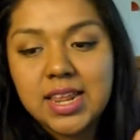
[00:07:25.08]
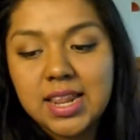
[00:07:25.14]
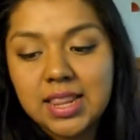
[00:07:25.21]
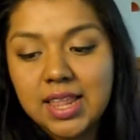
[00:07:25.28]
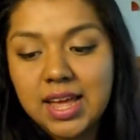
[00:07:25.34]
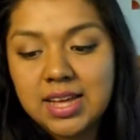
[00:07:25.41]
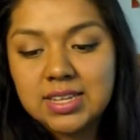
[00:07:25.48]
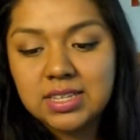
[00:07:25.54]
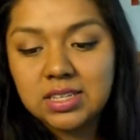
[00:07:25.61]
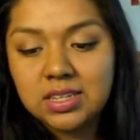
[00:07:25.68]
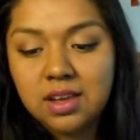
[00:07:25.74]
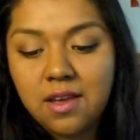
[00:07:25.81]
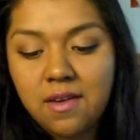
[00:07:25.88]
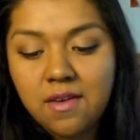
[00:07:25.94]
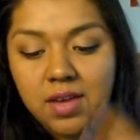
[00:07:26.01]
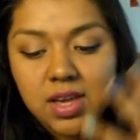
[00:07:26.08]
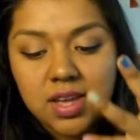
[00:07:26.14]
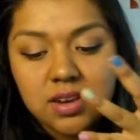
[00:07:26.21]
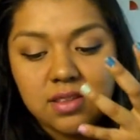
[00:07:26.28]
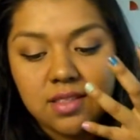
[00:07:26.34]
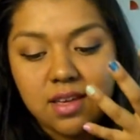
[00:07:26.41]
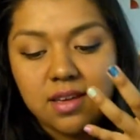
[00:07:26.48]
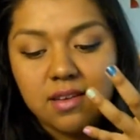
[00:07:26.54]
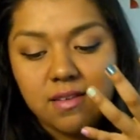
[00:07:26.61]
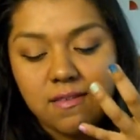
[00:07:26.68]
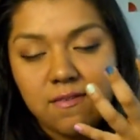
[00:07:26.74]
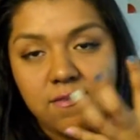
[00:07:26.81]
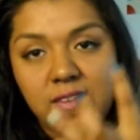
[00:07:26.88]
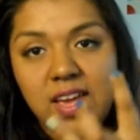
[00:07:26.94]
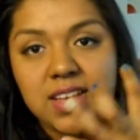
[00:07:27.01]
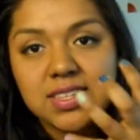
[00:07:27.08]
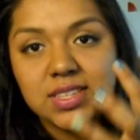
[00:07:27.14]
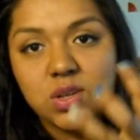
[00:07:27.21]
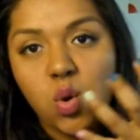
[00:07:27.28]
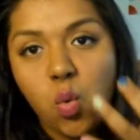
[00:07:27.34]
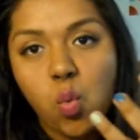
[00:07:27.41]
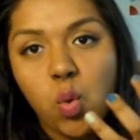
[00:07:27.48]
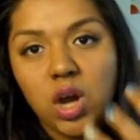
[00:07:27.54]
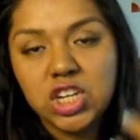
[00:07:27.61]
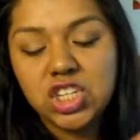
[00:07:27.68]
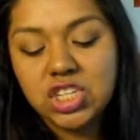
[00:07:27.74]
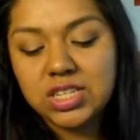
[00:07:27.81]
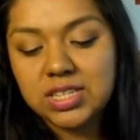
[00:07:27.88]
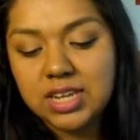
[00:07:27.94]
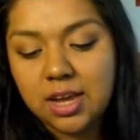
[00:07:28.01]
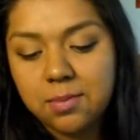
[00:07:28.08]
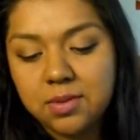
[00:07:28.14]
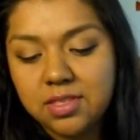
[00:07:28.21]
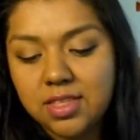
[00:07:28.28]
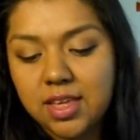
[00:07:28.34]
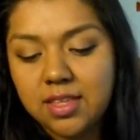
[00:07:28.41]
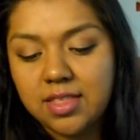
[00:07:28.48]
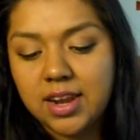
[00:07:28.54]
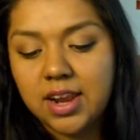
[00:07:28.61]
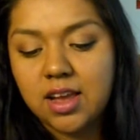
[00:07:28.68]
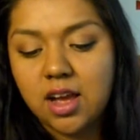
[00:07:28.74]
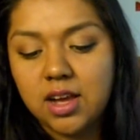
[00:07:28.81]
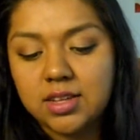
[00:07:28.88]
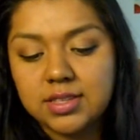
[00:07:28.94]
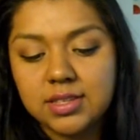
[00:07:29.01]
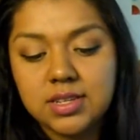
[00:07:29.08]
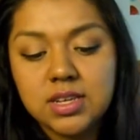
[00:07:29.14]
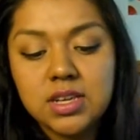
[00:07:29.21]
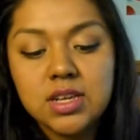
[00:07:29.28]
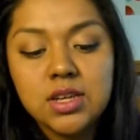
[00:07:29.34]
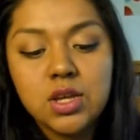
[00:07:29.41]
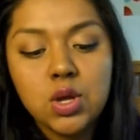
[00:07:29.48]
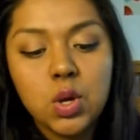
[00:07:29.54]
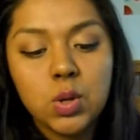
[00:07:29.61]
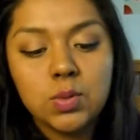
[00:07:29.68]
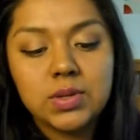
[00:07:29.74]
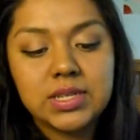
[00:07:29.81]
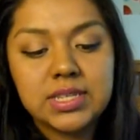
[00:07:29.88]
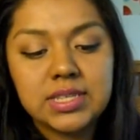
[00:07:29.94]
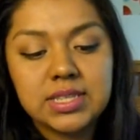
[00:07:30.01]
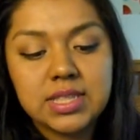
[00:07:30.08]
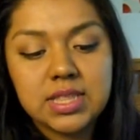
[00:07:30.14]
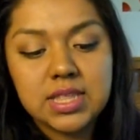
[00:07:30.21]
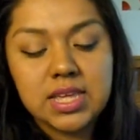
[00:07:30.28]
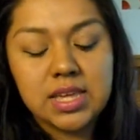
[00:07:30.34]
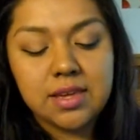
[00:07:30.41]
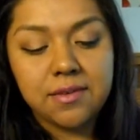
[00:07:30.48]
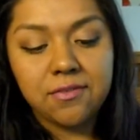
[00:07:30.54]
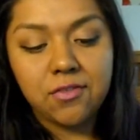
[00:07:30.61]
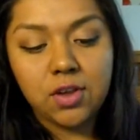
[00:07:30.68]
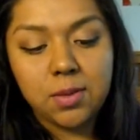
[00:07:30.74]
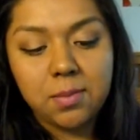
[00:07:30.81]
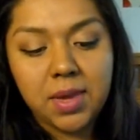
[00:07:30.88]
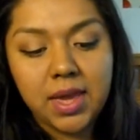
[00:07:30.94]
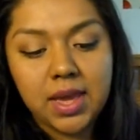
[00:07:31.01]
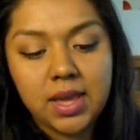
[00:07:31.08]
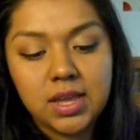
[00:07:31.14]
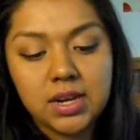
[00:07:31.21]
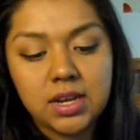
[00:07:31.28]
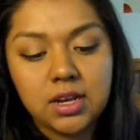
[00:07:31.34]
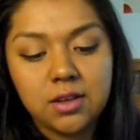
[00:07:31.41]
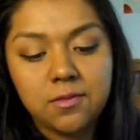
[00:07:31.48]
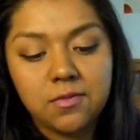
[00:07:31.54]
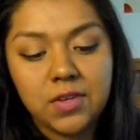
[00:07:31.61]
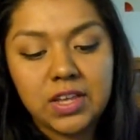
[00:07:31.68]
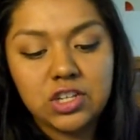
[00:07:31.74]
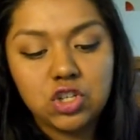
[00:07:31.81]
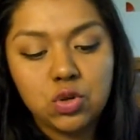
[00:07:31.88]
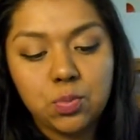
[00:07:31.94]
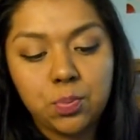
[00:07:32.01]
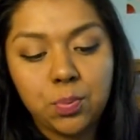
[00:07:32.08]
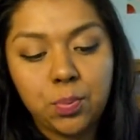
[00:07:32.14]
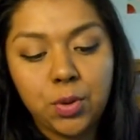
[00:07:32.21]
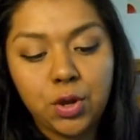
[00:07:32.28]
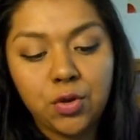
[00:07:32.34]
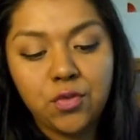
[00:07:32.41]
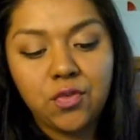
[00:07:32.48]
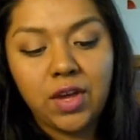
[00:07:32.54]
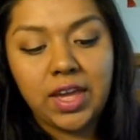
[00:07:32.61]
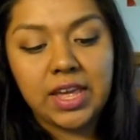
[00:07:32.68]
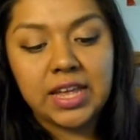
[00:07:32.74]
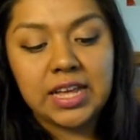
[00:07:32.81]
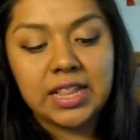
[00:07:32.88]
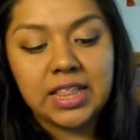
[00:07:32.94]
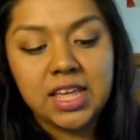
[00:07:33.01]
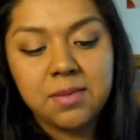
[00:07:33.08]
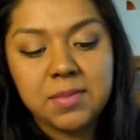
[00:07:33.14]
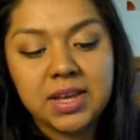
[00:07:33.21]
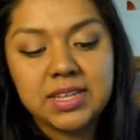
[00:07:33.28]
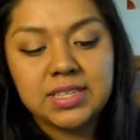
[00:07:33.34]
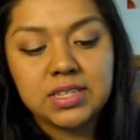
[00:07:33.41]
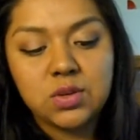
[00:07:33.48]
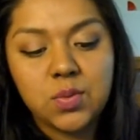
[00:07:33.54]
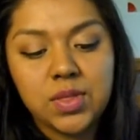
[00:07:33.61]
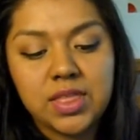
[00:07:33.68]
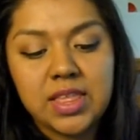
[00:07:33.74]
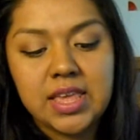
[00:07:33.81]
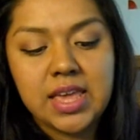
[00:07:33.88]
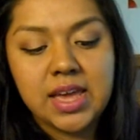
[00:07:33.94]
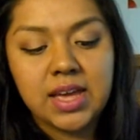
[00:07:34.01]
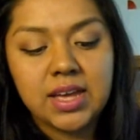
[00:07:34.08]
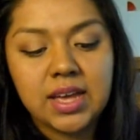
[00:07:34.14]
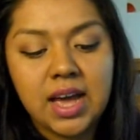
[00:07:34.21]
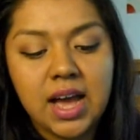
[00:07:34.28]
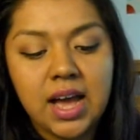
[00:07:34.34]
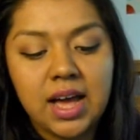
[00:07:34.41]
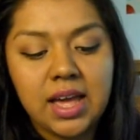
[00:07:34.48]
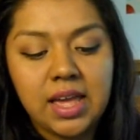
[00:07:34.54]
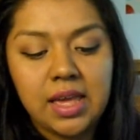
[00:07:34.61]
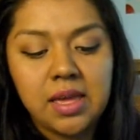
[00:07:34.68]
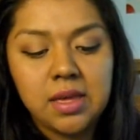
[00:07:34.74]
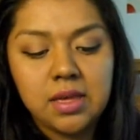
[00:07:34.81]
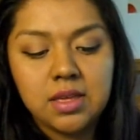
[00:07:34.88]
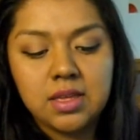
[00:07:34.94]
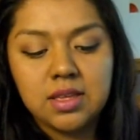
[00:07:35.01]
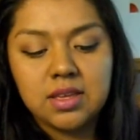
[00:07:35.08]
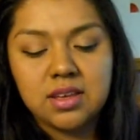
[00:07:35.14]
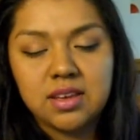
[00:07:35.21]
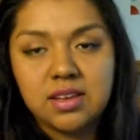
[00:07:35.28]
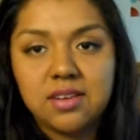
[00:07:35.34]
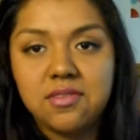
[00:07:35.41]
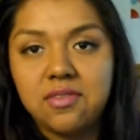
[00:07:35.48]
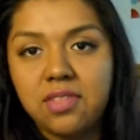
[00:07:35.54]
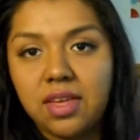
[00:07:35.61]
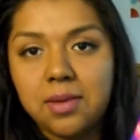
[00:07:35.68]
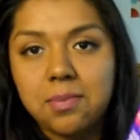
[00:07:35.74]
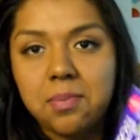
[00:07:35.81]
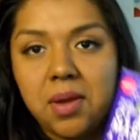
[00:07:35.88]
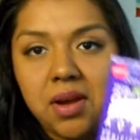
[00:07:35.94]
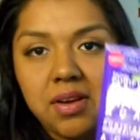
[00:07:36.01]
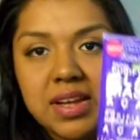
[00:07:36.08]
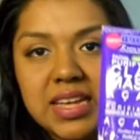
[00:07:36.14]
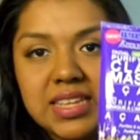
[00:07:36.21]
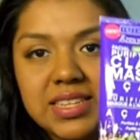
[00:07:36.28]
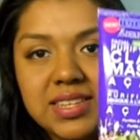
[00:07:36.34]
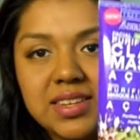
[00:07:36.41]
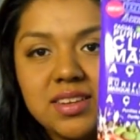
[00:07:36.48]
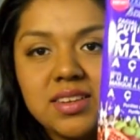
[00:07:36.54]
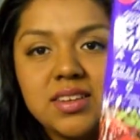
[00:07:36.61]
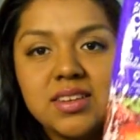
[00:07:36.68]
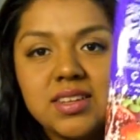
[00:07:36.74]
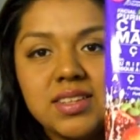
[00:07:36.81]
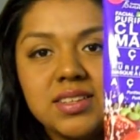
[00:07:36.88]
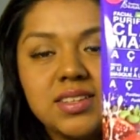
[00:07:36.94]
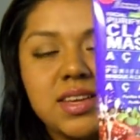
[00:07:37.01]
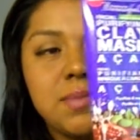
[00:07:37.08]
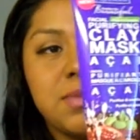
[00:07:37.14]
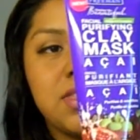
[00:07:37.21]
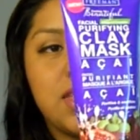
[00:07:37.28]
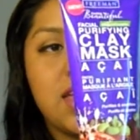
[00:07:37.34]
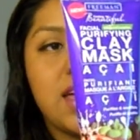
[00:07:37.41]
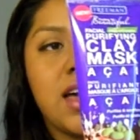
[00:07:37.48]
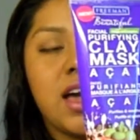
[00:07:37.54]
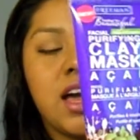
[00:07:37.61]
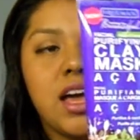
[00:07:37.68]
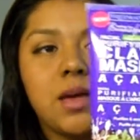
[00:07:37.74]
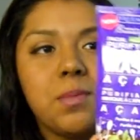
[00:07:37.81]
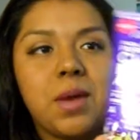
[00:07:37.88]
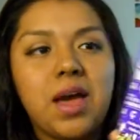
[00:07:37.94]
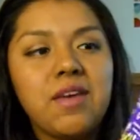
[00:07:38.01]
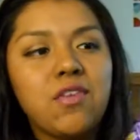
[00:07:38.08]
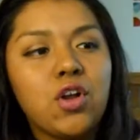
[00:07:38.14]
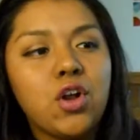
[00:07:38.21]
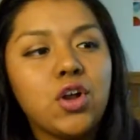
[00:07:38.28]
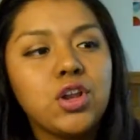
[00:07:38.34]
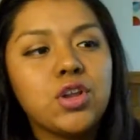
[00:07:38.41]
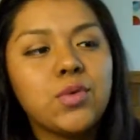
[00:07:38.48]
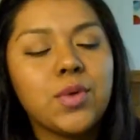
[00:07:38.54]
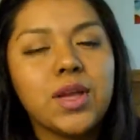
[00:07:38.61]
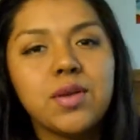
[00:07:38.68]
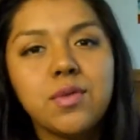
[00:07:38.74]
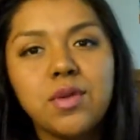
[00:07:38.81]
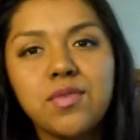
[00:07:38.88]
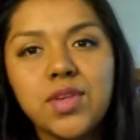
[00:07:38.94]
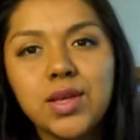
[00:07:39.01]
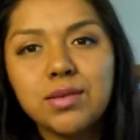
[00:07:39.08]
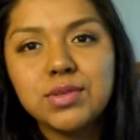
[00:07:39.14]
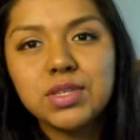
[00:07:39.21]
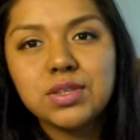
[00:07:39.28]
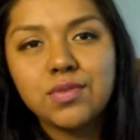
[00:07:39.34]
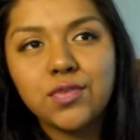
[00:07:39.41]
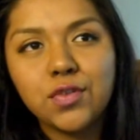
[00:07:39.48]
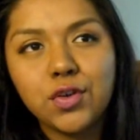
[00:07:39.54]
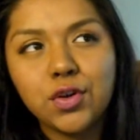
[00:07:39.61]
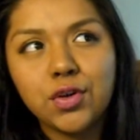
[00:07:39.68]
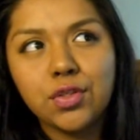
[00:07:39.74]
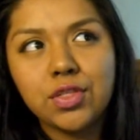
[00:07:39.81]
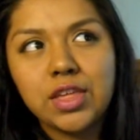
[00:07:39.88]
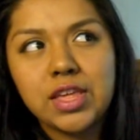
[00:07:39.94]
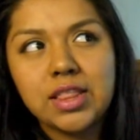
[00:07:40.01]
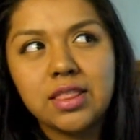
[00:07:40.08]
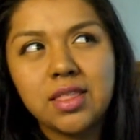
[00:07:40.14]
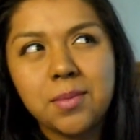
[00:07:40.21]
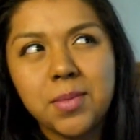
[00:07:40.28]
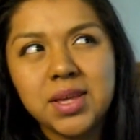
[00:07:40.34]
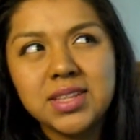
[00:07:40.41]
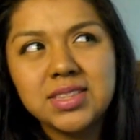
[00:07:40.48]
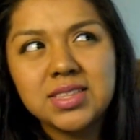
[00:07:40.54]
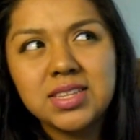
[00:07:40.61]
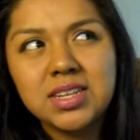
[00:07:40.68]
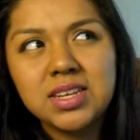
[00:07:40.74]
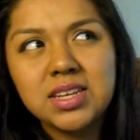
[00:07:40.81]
last kind of like face washing type of thing that I got was the Freeman facial purifying clay mask with the Acai kind of like berries type of thing. I've heard great reviews for the lemon